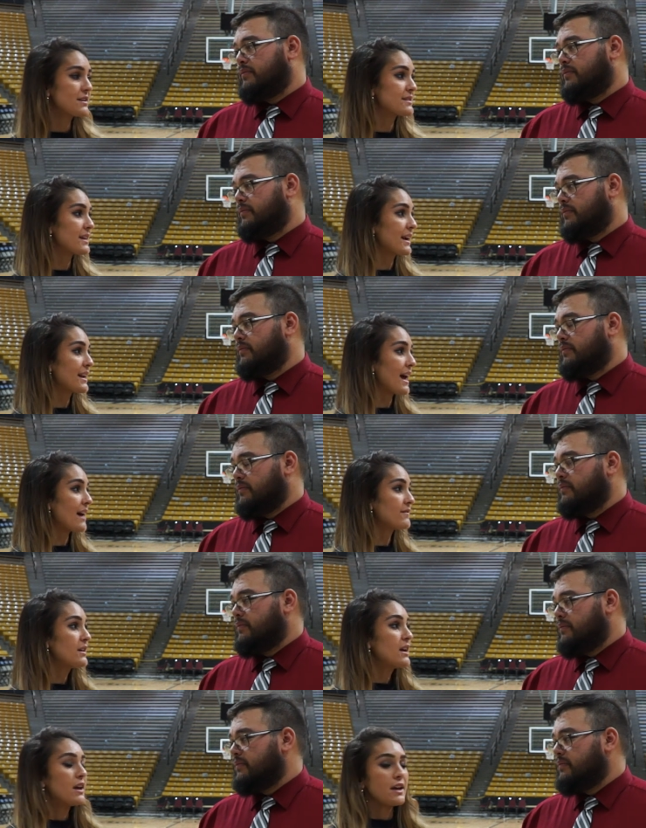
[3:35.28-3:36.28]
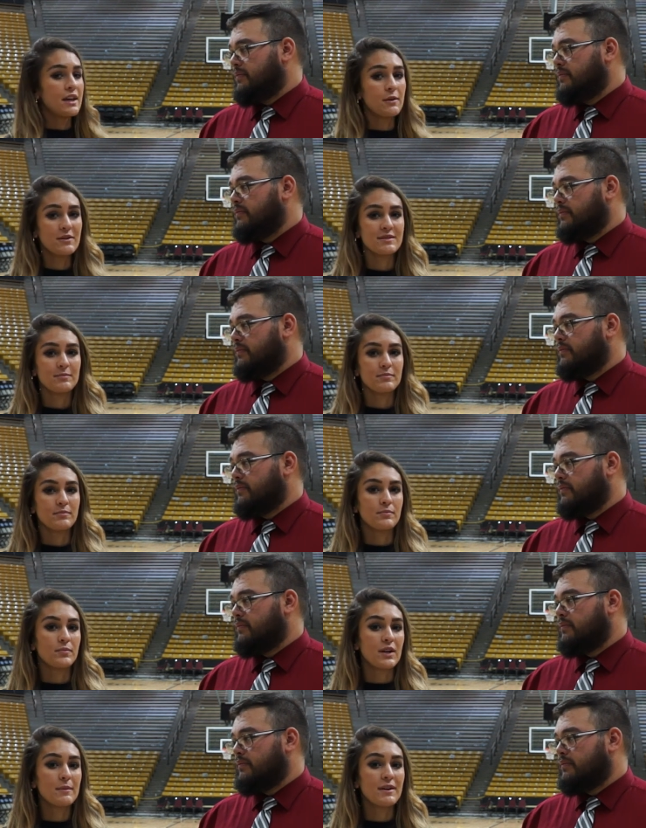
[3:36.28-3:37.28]
Speaker 1: in the second half, he was
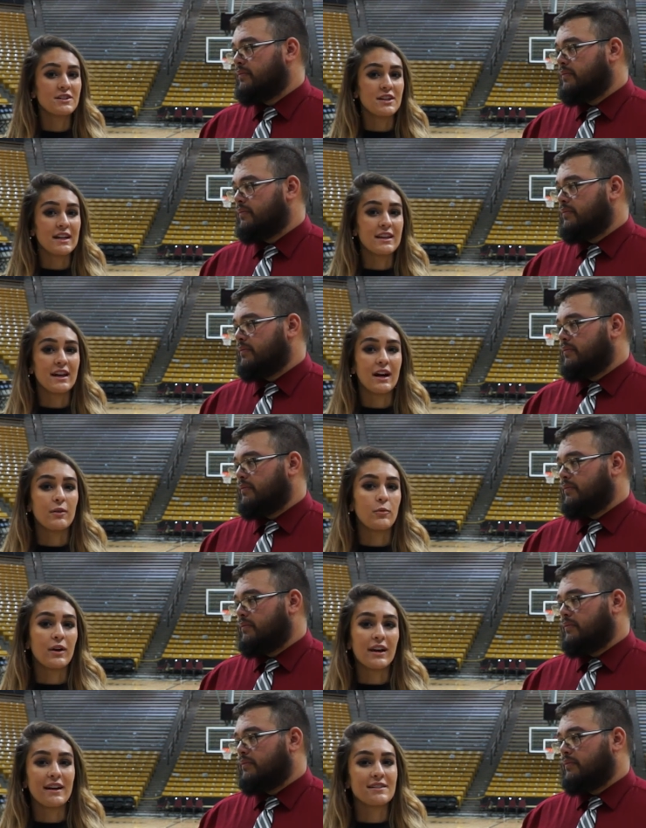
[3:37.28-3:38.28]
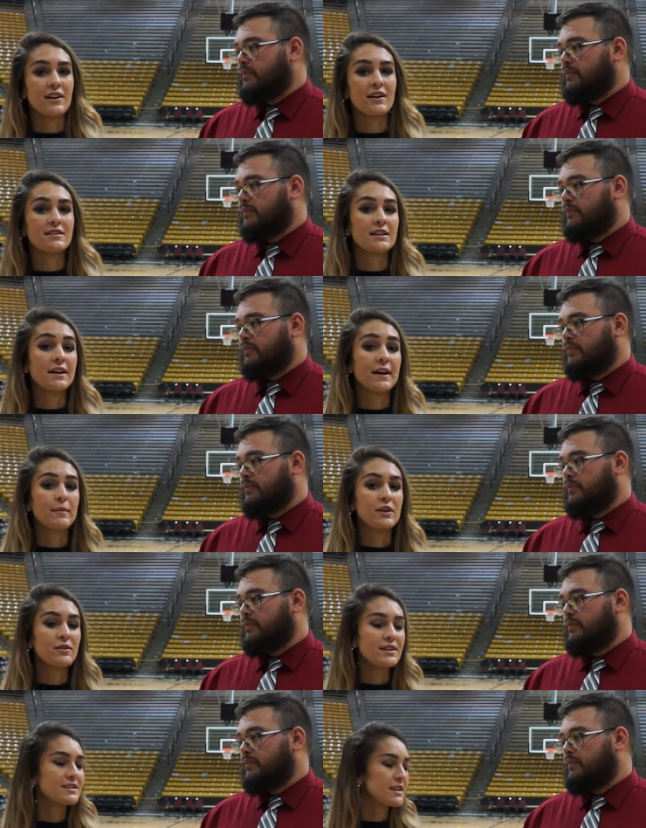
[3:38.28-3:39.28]
pretty much in there working as hard as he could, but you
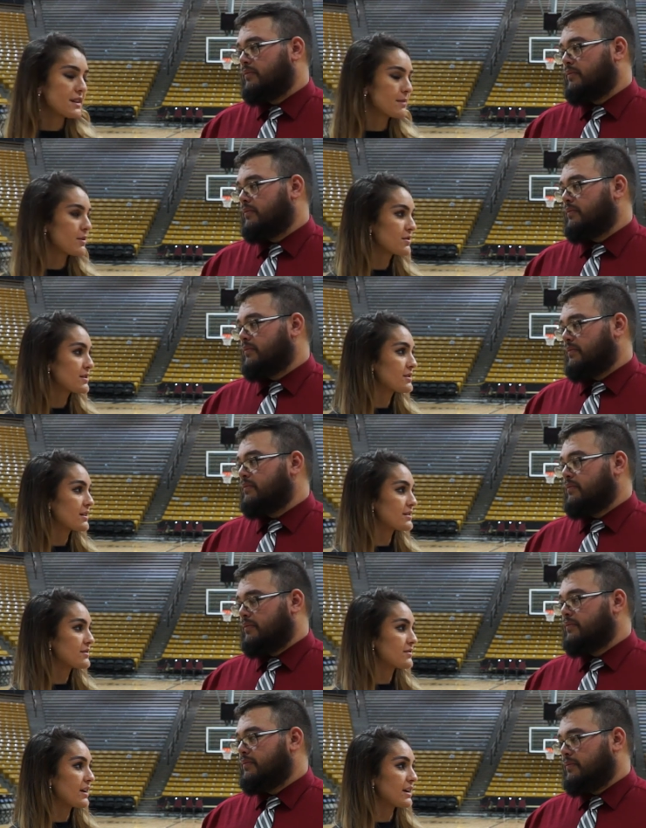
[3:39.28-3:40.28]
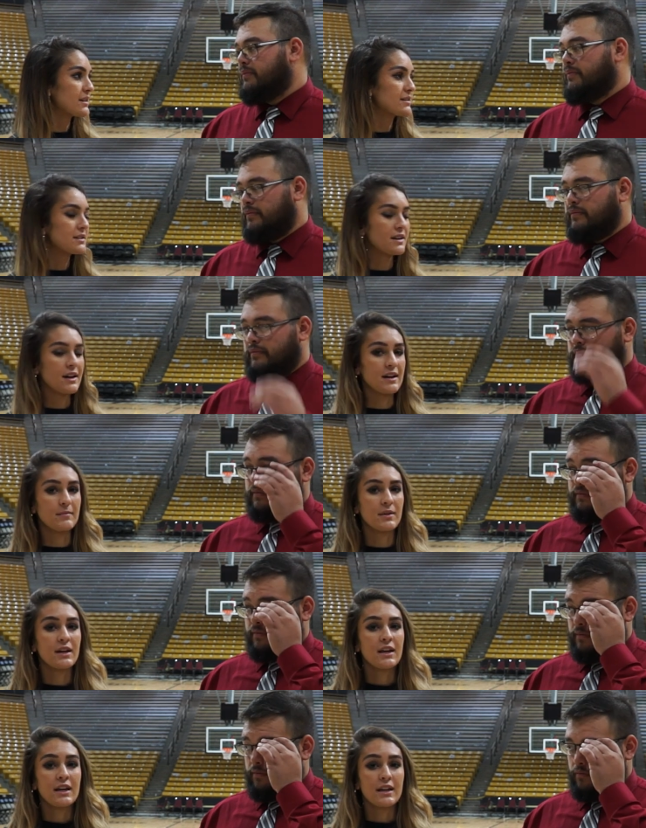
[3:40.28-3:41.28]
could see the emotions on his face. Um,
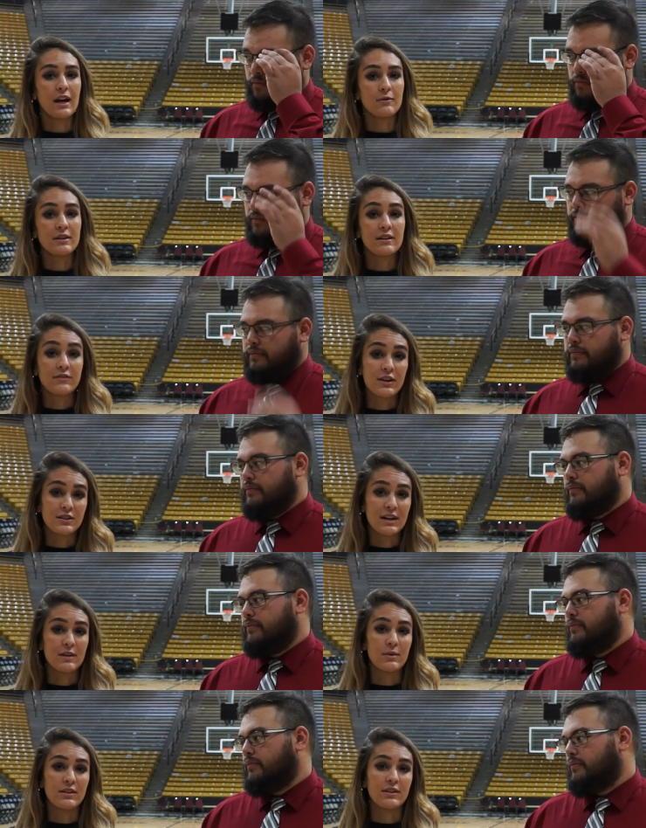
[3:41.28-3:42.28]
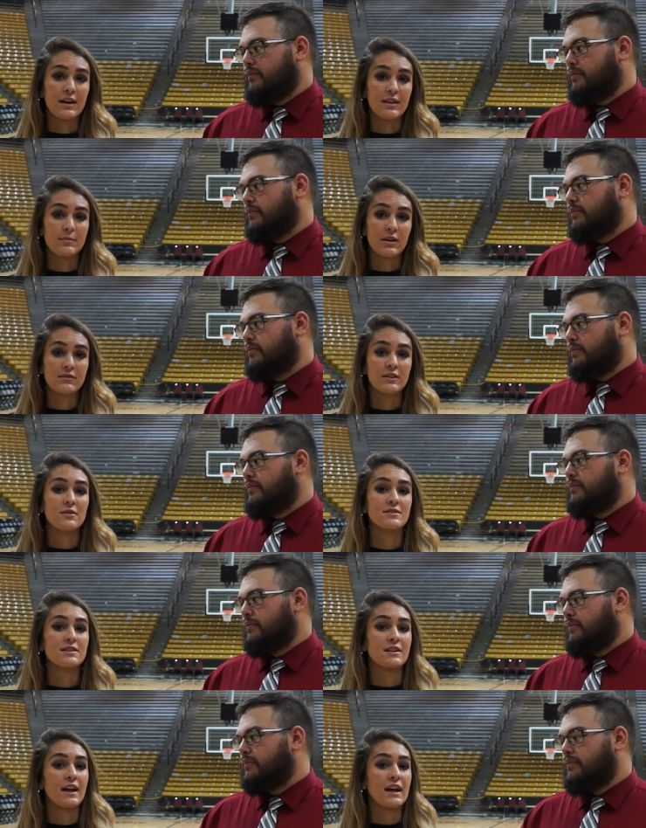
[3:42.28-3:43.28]
he got really frustrated with a lot of the Buffaloes
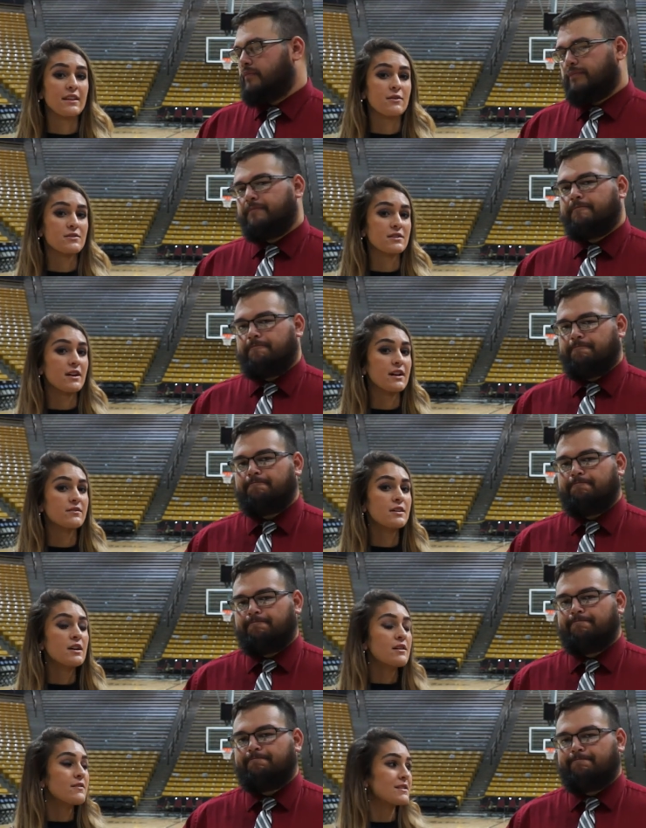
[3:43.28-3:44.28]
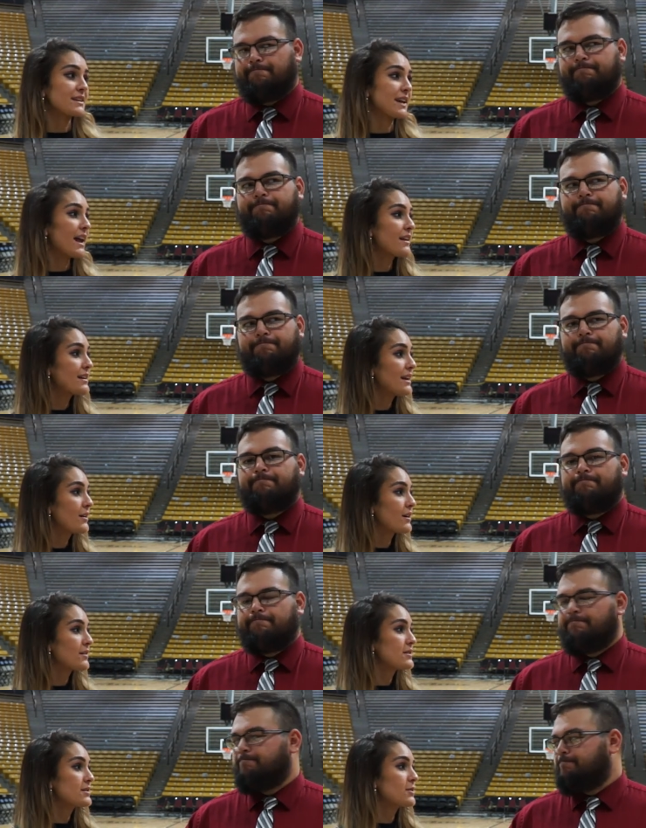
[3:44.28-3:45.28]
tonight. There was a lot of physicality out here
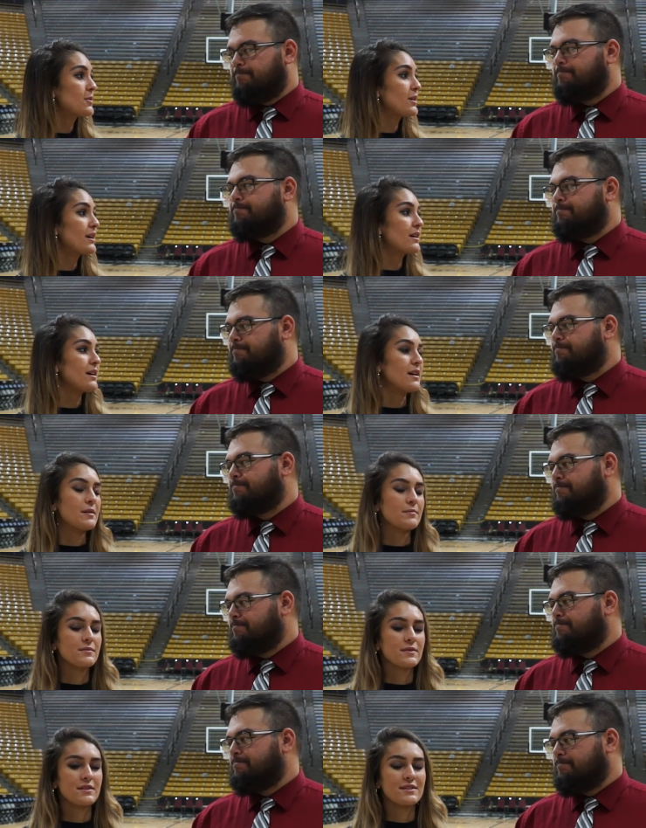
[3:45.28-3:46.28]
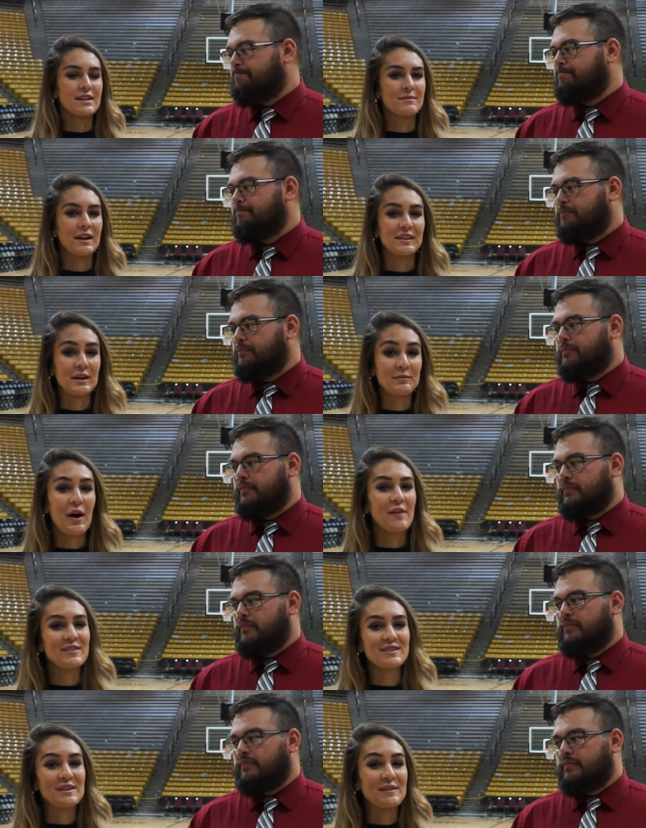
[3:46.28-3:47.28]
on this court. Um, seemed like they
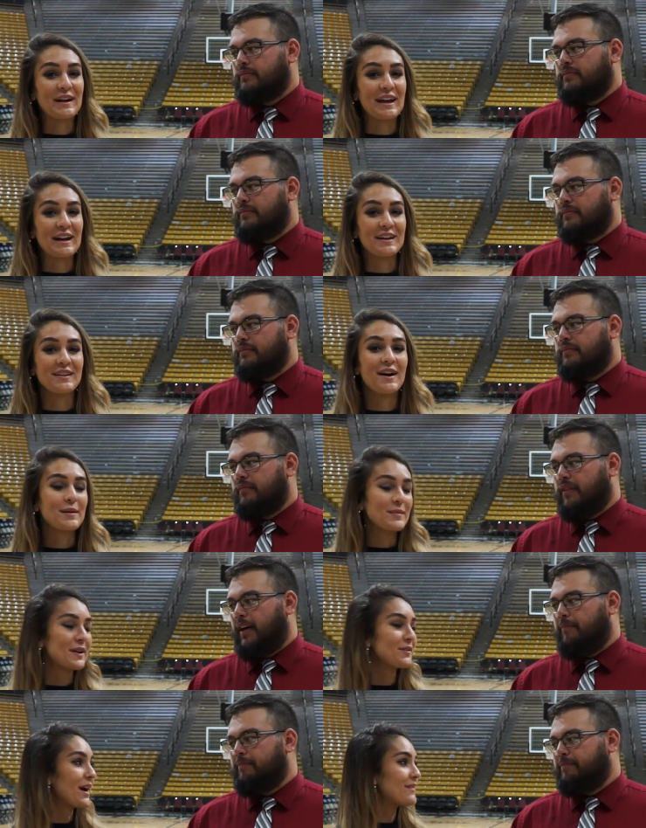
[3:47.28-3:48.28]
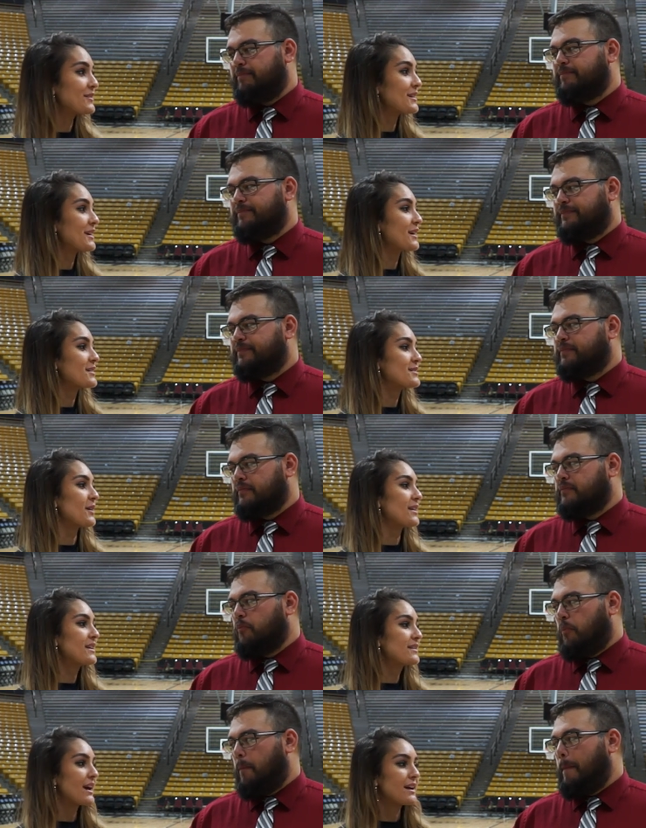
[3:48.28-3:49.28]
obviously weren't getting along, a big rival here. So I
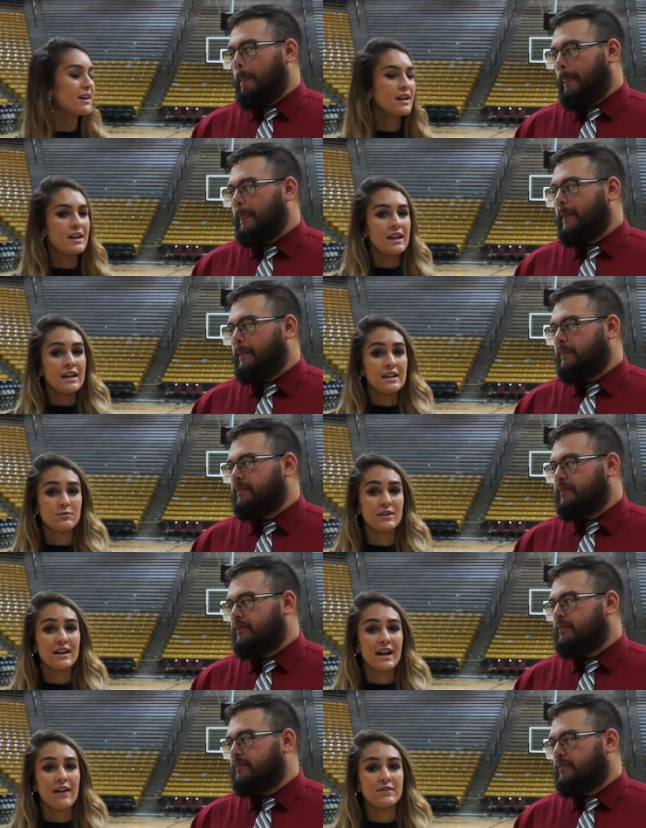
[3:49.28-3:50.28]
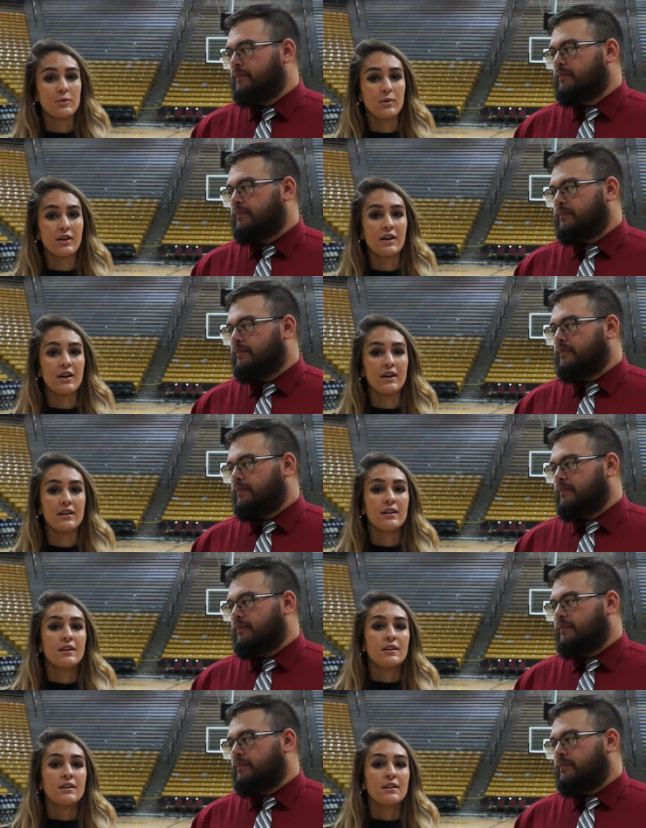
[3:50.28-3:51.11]
think that he's really going to have to work on